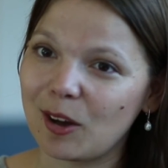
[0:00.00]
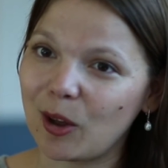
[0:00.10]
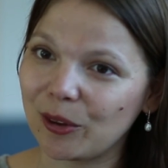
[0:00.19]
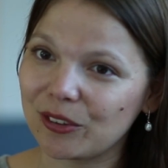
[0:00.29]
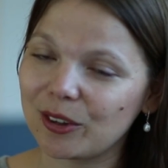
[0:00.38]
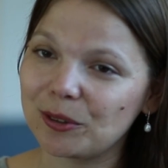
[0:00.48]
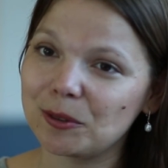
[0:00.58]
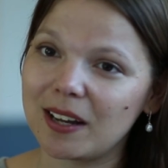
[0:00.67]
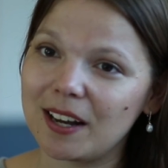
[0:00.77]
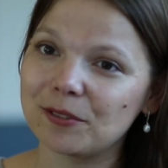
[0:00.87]

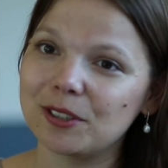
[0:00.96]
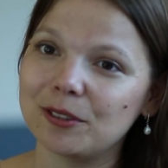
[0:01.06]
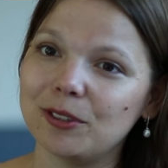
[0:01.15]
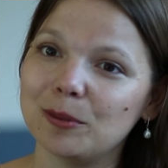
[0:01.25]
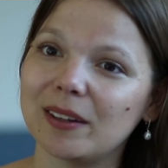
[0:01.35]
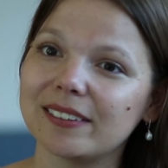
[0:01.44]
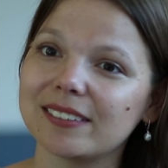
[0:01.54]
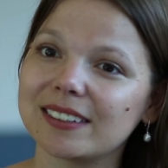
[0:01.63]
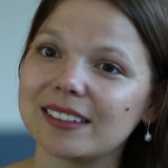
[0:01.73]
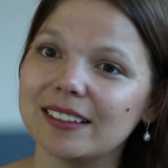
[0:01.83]
also after a few
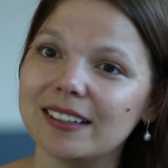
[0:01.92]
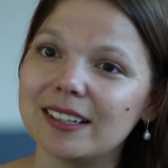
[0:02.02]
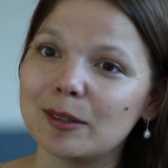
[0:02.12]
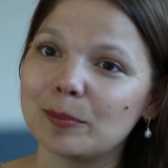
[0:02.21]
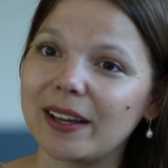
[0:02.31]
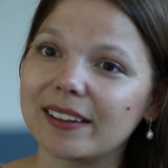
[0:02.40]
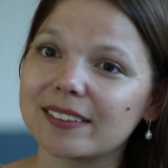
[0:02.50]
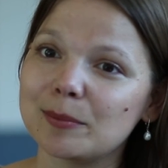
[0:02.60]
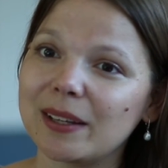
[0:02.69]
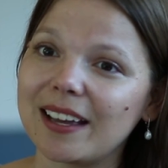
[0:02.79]
months,
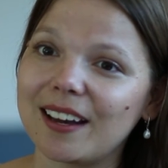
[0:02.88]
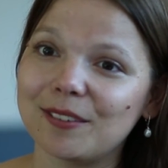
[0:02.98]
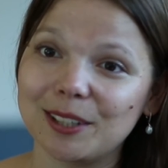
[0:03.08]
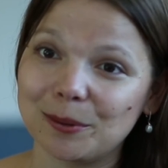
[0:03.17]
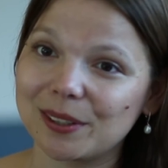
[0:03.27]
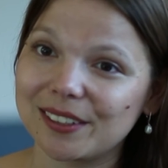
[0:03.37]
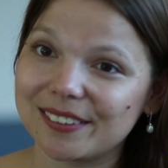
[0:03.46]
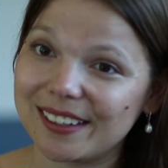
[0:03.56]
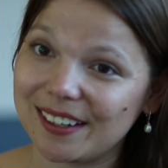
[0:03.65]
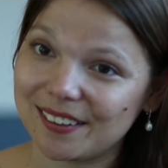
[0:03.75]
banks may have lowered
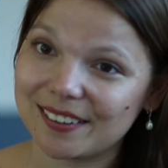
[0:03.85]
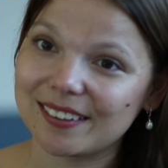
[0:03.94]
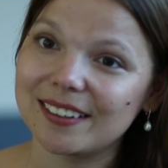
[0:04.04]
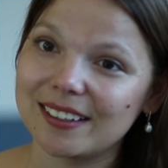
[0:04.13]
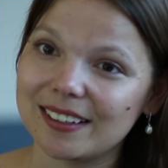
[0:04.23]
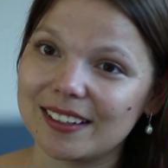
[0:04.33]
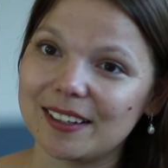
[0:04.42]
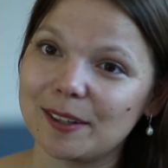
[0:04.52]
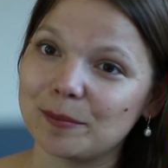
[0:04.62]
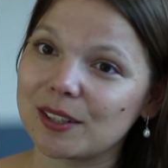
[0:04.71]
their
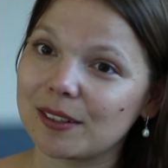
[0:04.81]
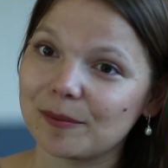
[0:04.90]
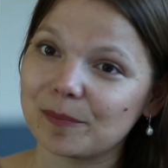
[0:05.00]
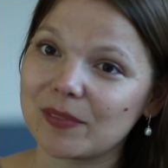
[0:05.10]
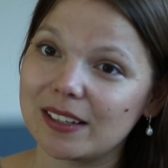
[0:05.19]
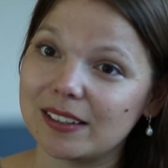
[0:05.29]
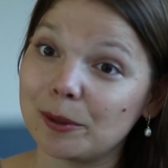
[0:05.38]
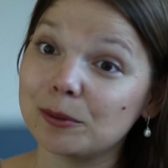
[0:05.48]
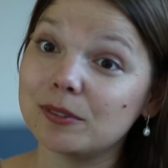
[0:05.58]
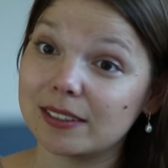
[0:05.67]

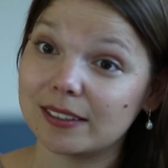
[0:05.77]
loan